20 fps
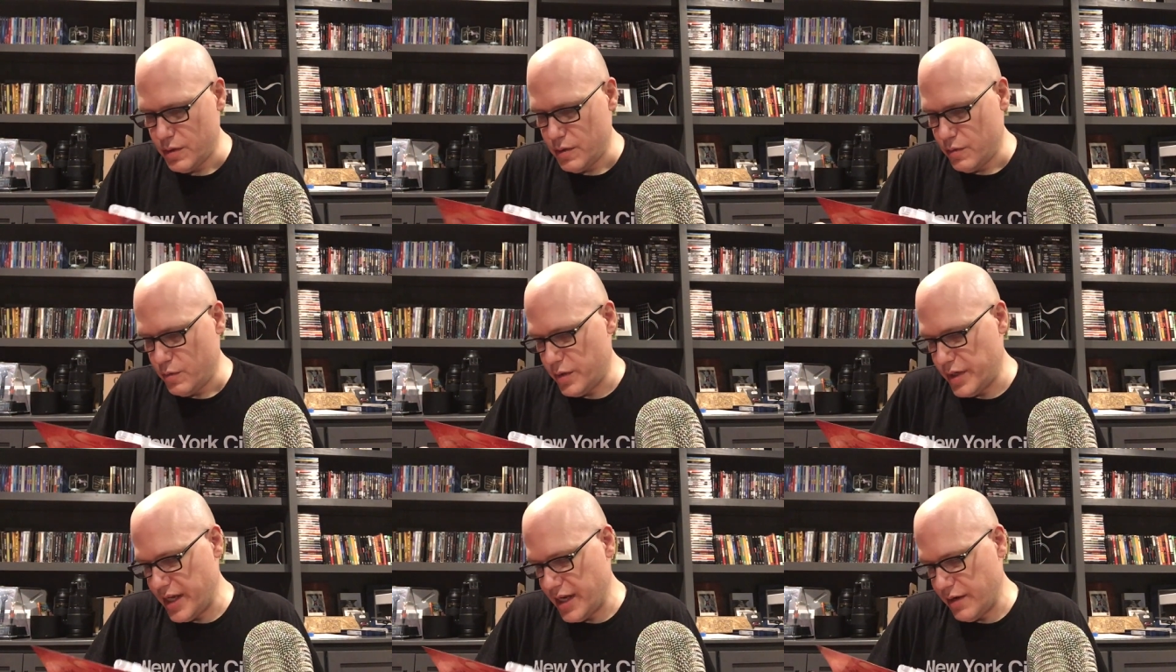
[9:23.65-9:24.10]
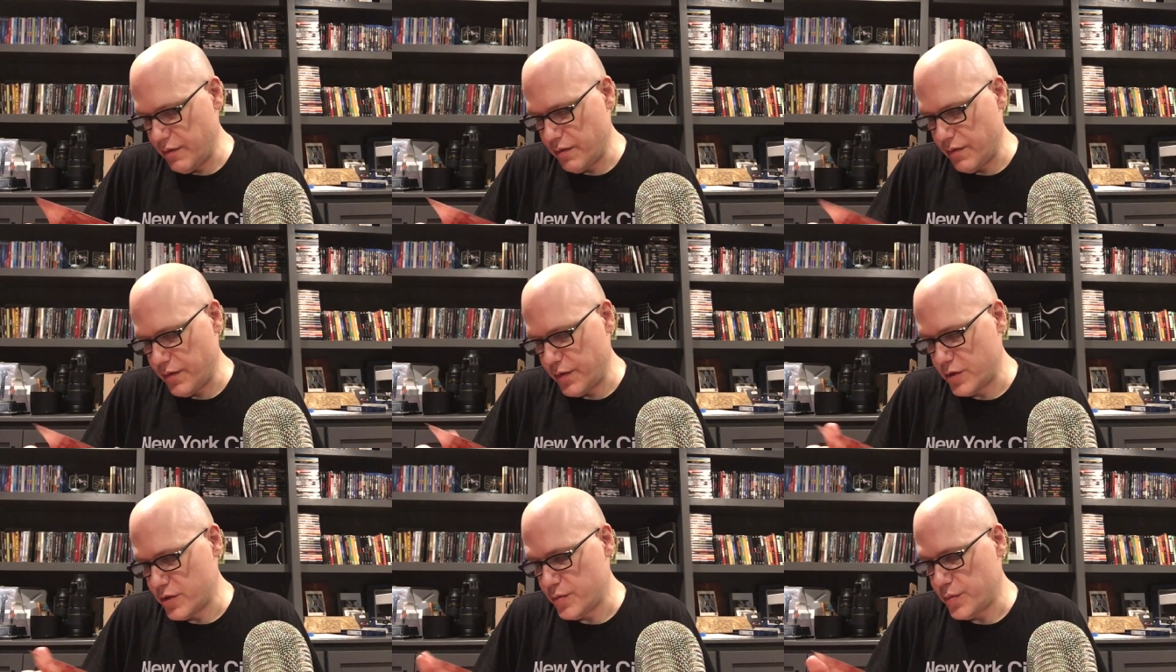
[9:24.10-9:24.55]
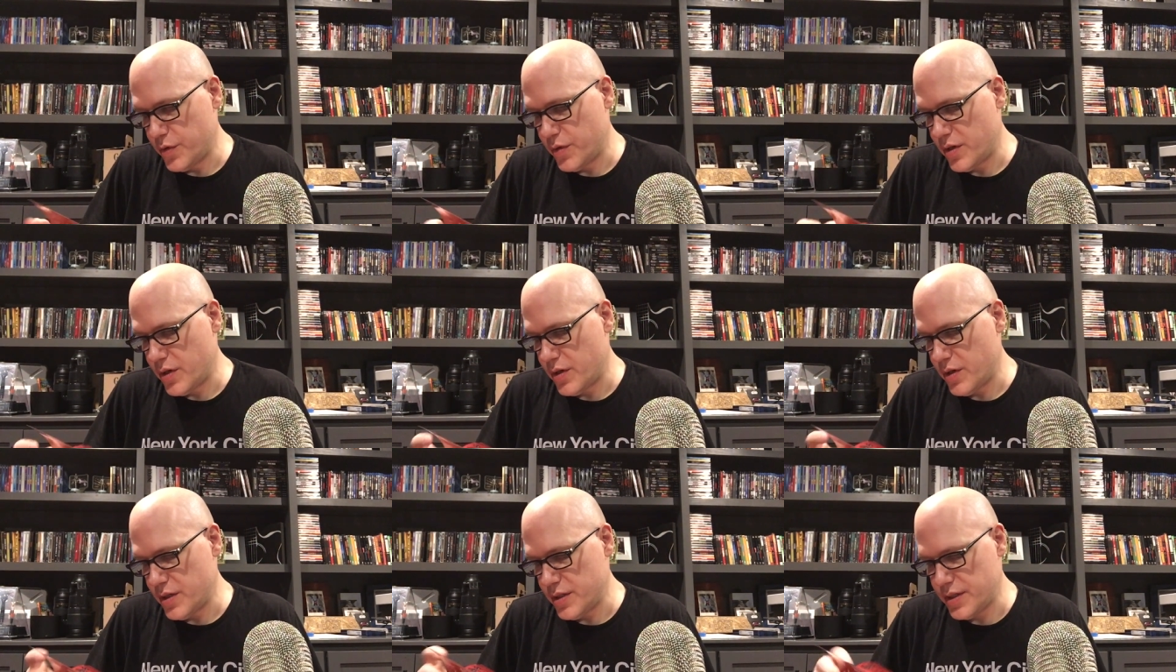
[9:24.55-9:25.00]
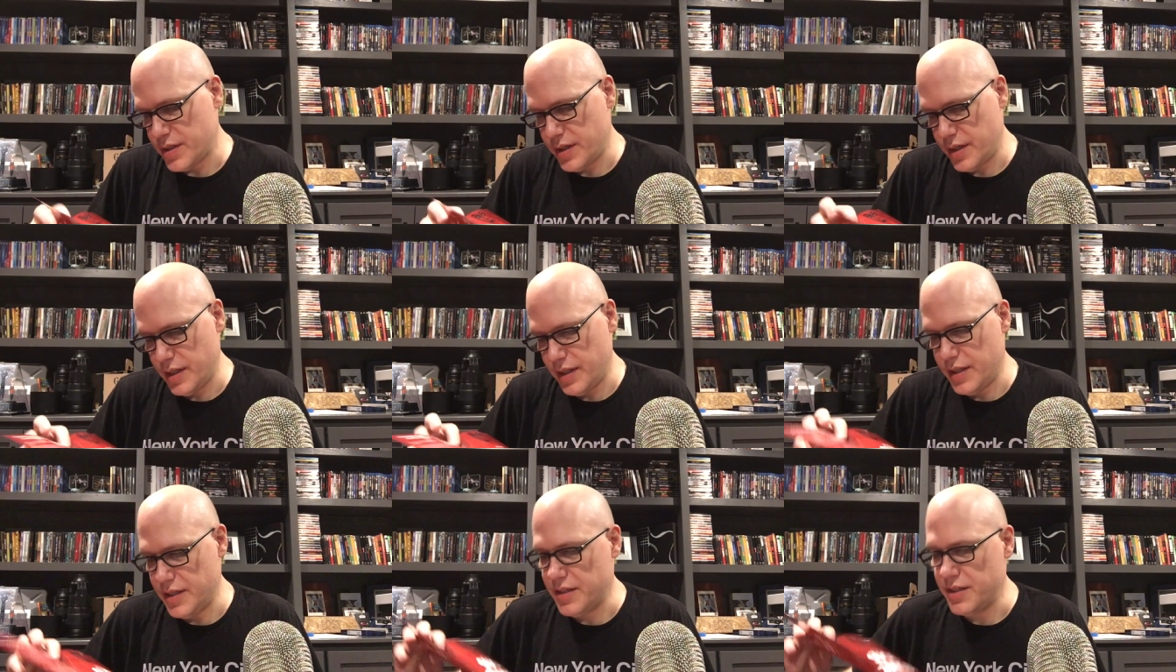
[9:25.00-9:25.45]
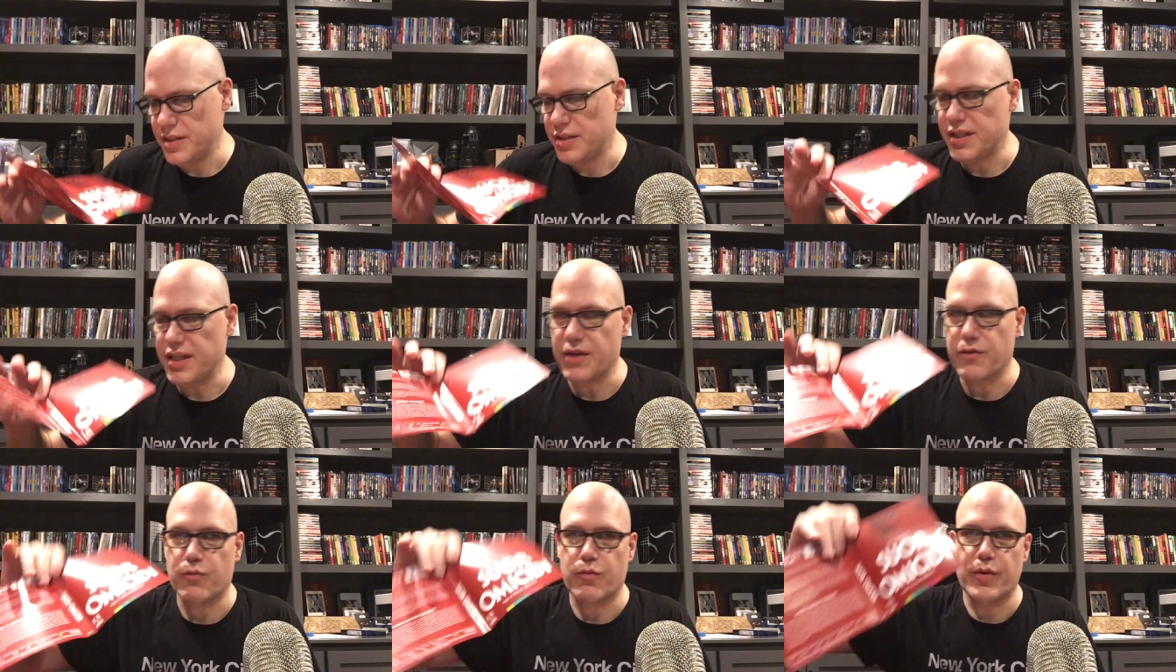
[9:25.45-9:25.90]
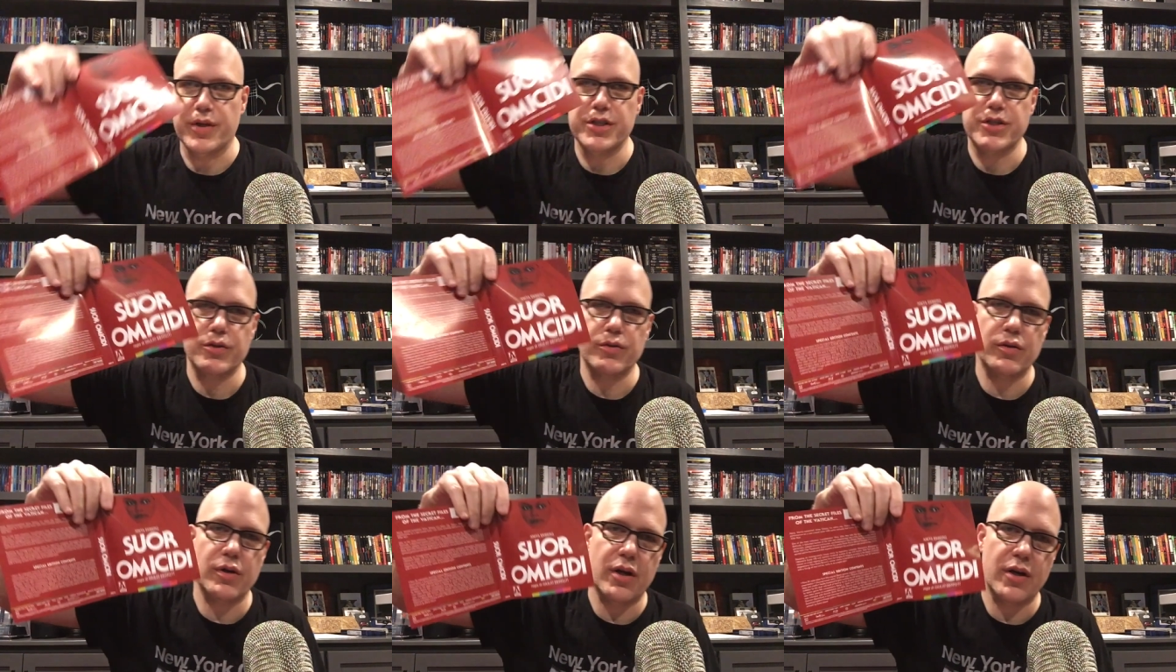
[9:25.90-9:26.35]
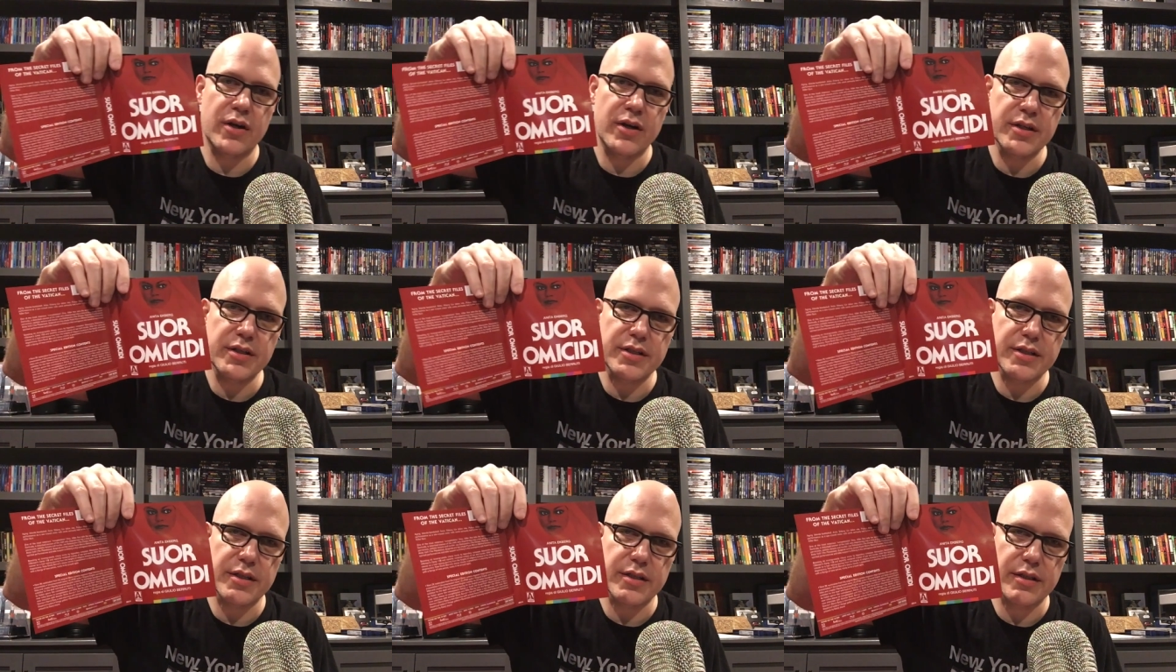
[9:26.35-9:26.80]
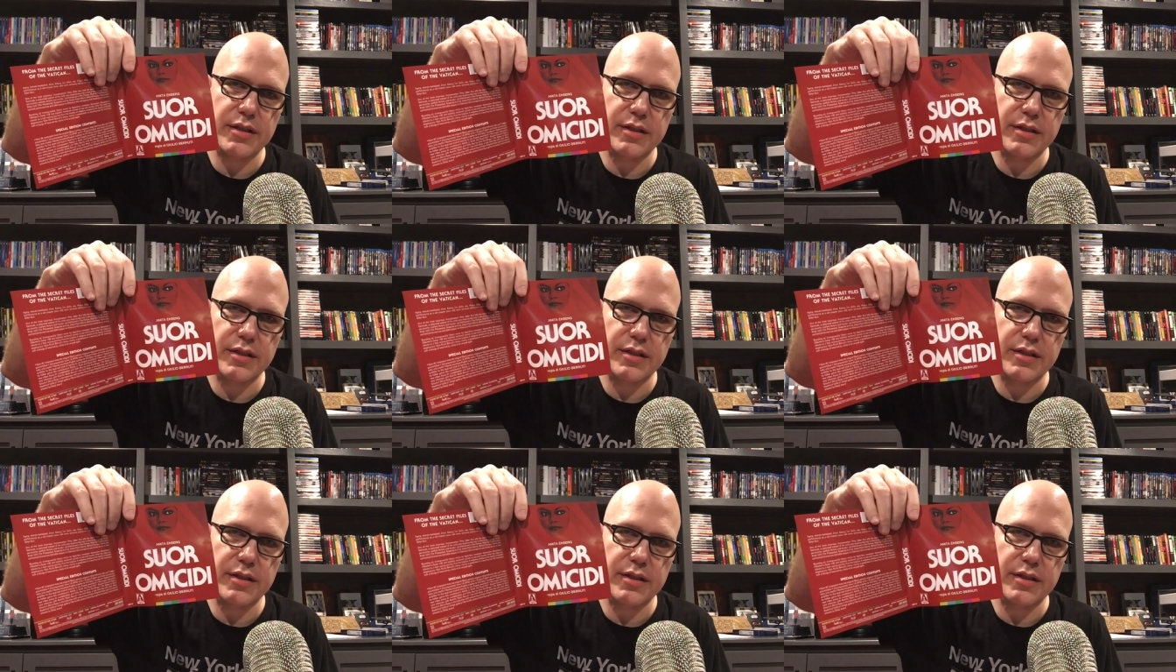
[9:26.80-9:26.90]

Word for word: we're getting reversible art. This is the original art.